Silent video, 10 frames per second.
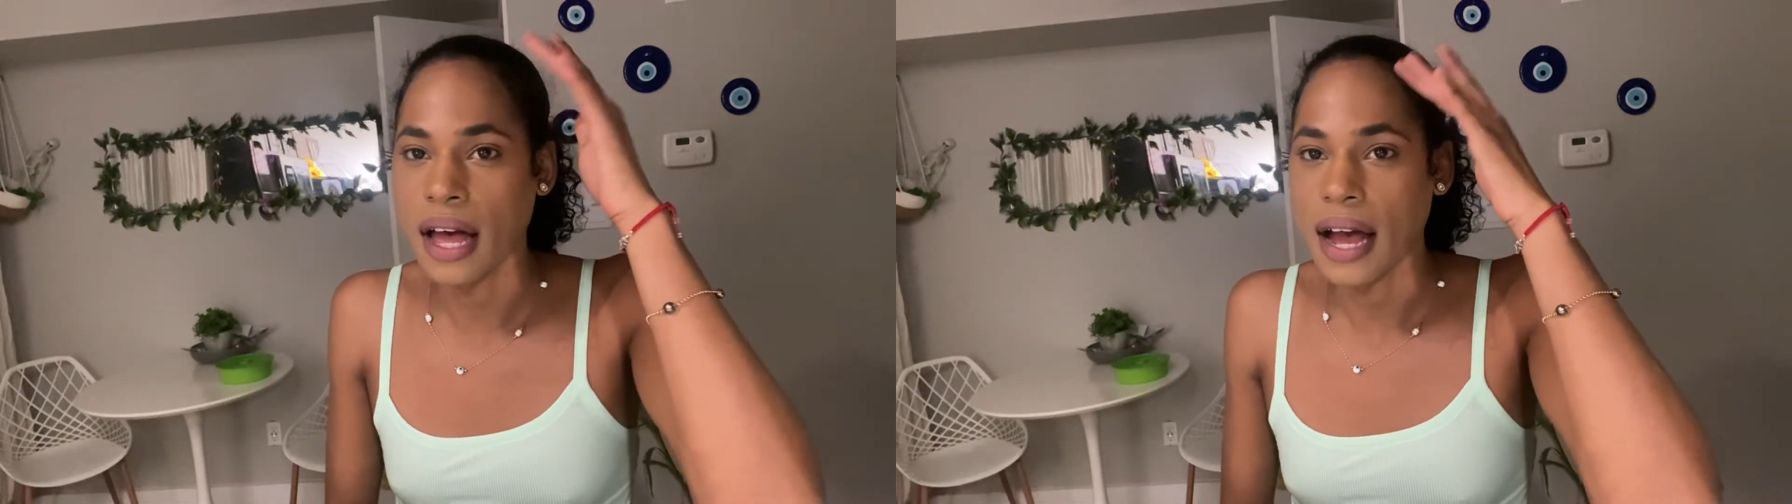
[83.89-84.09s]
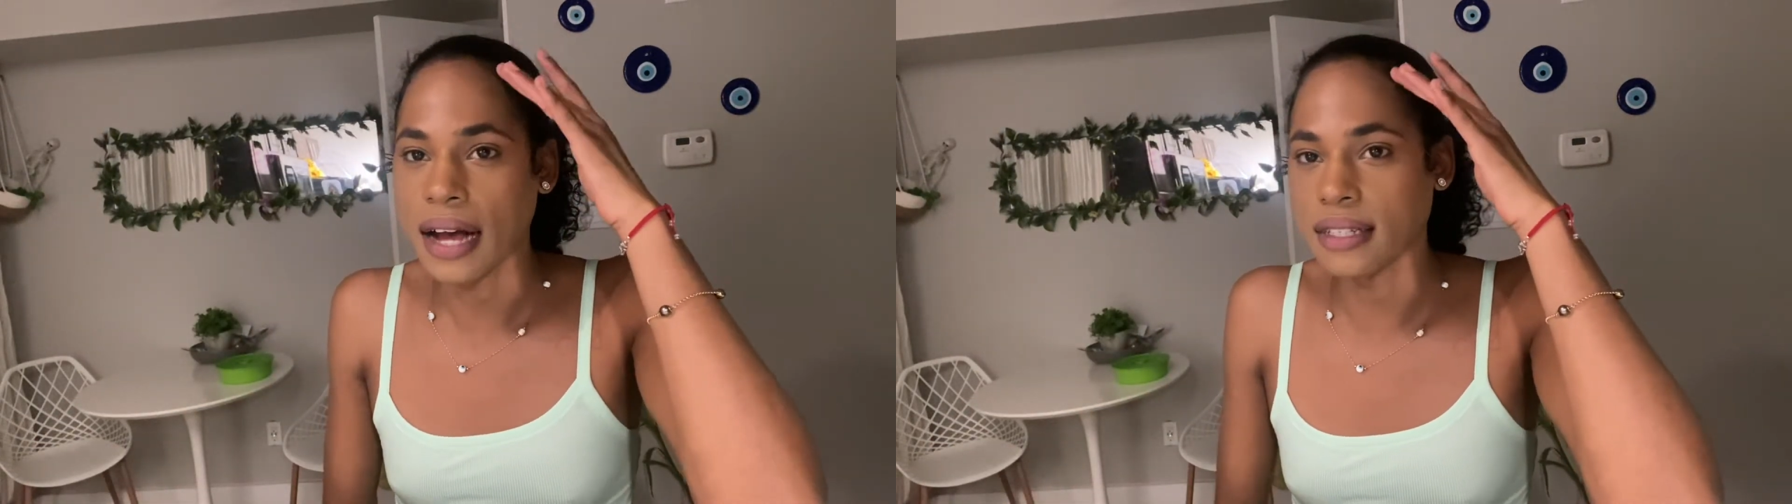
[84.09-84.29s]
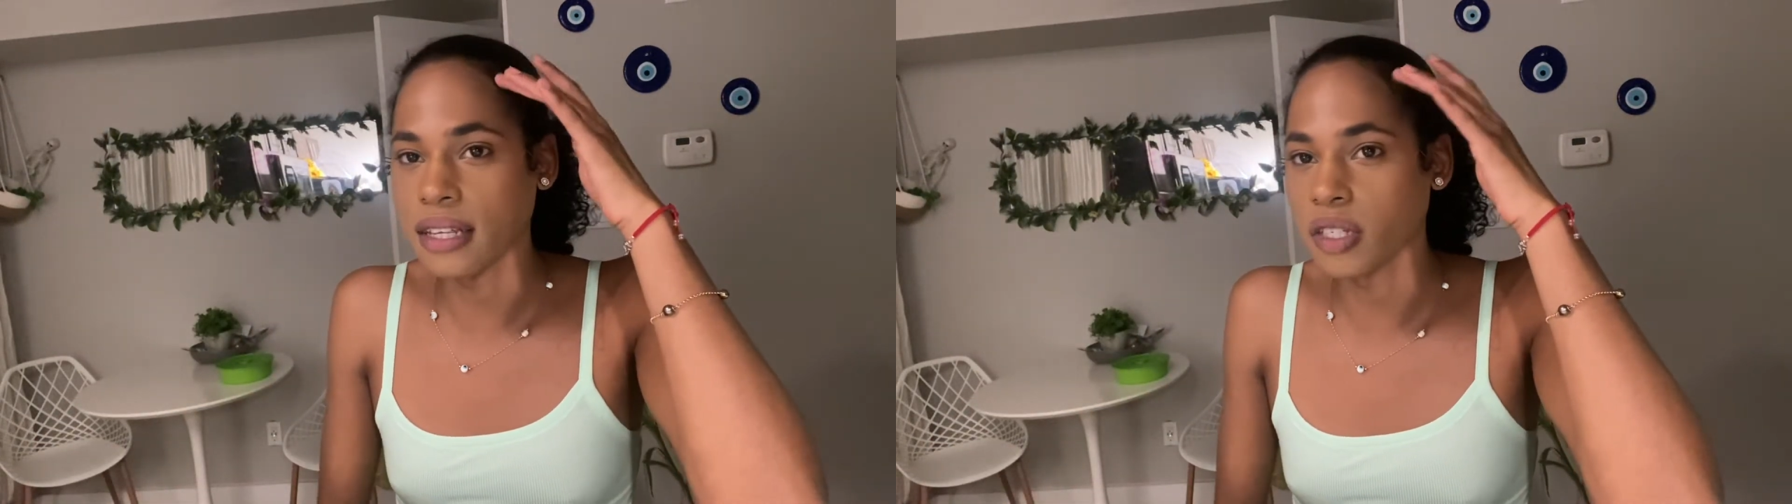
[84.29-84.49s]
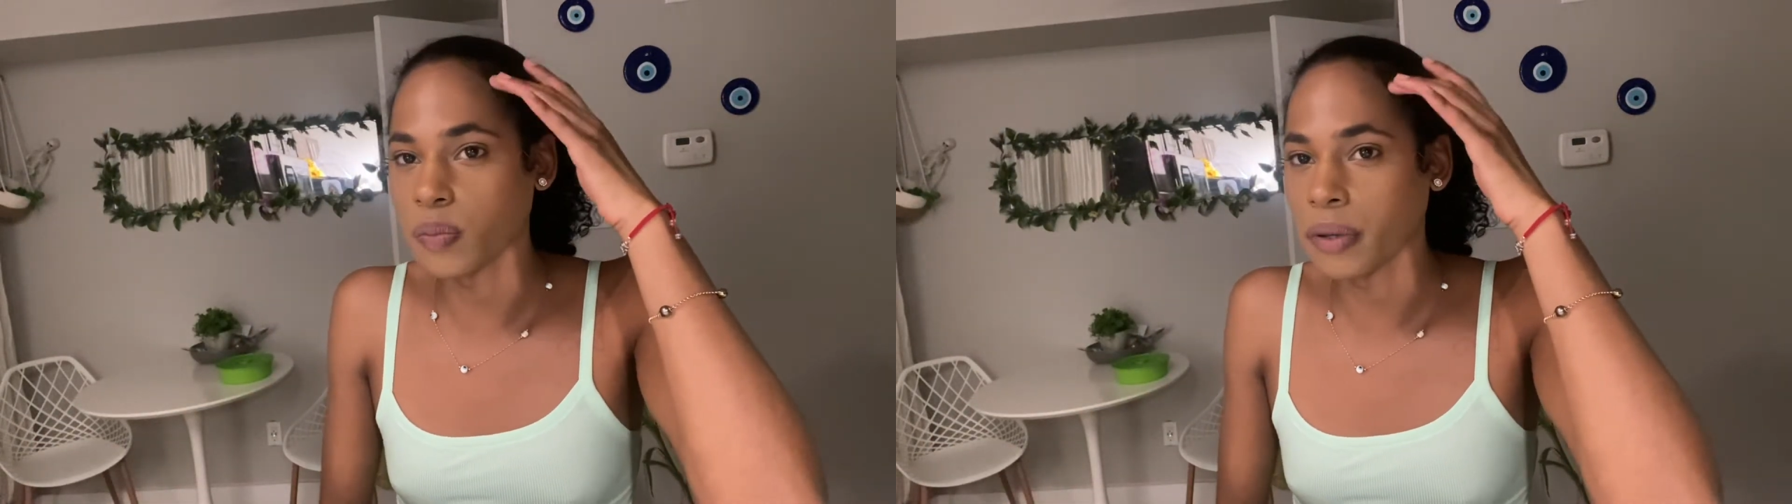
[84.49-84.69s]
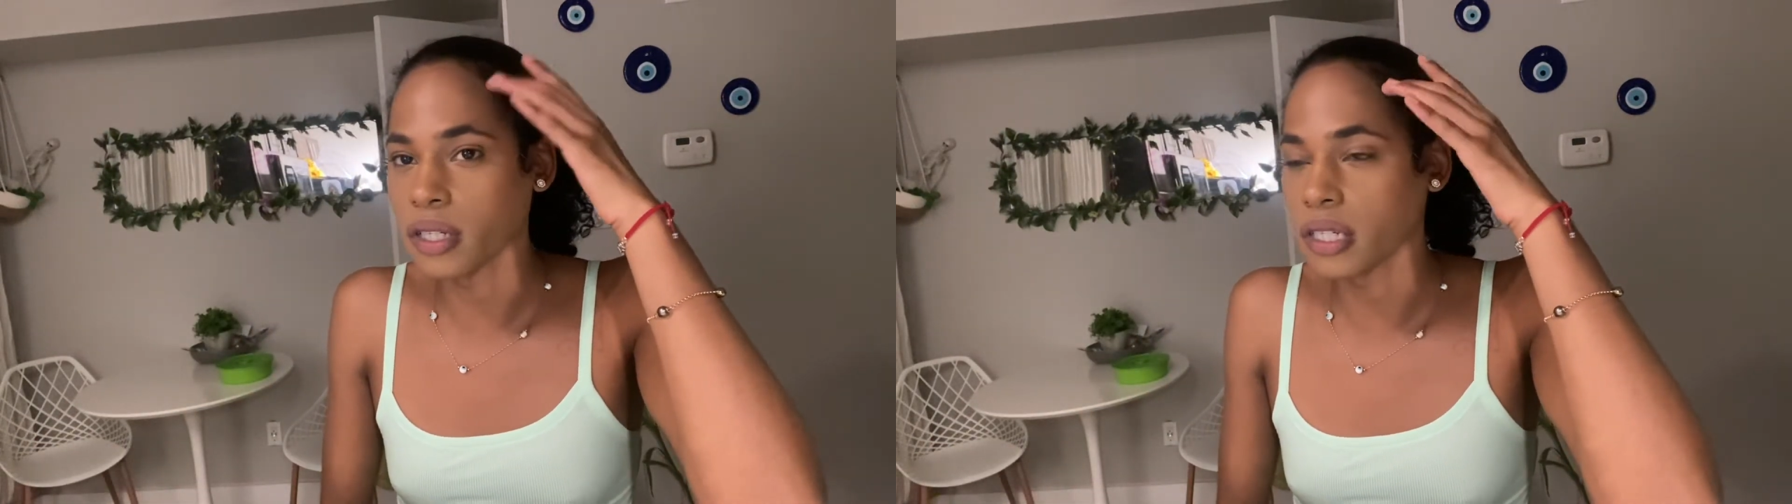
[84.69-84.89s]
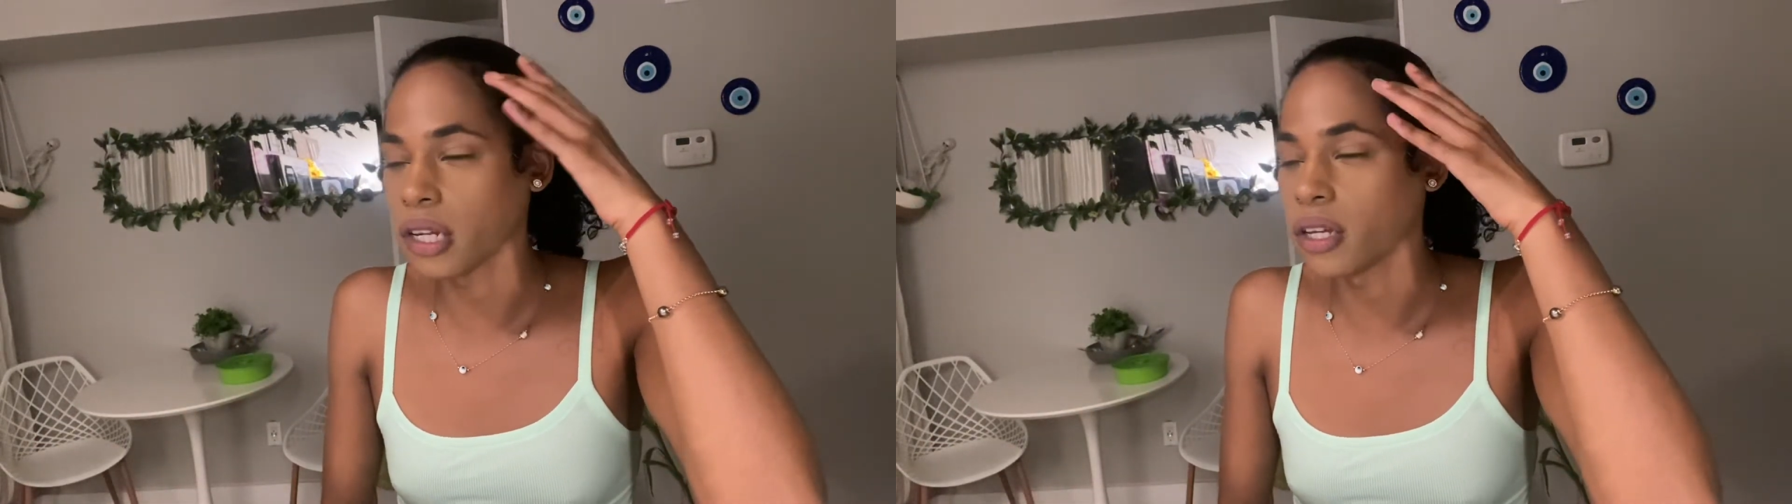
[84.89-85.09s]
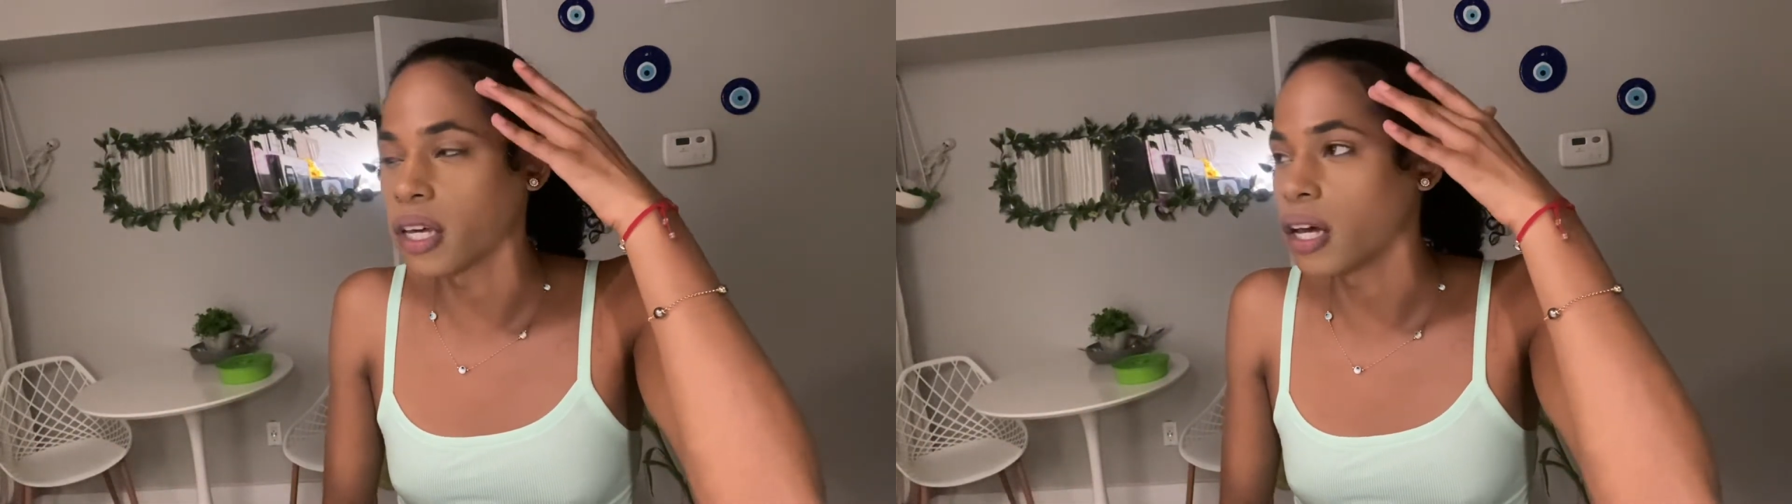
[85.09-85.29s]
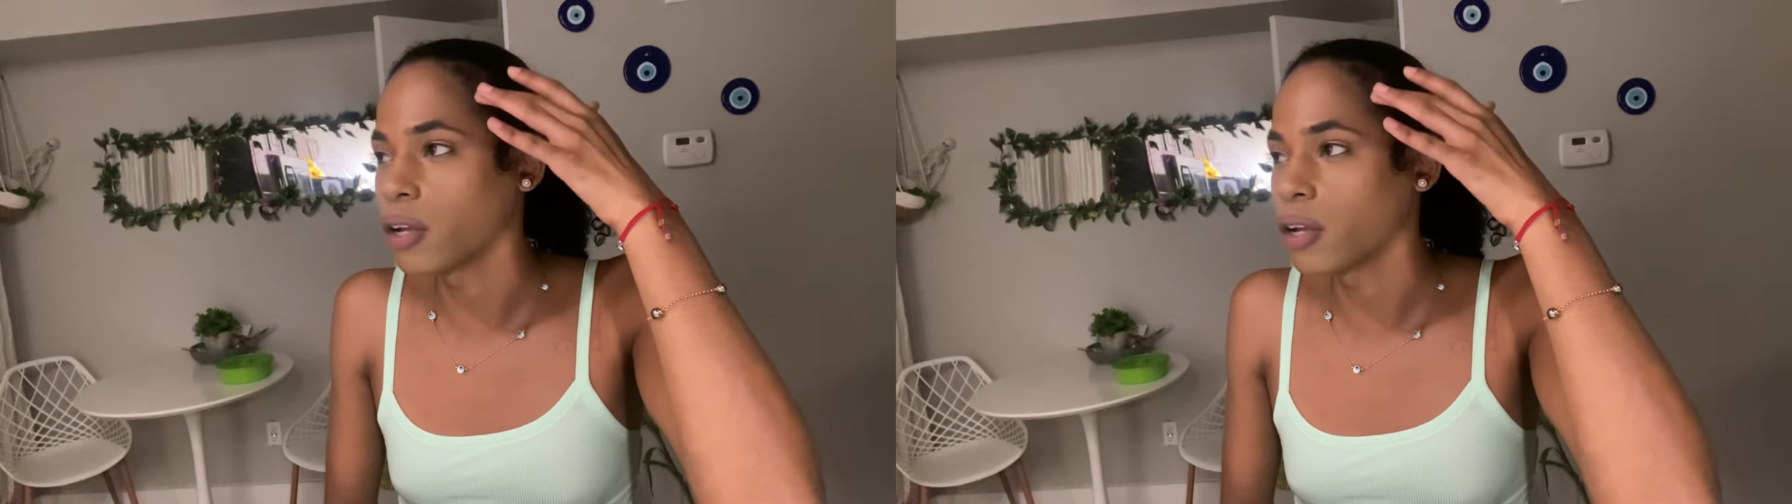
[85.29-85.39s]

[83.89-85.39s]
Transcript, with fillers: I see this person looking a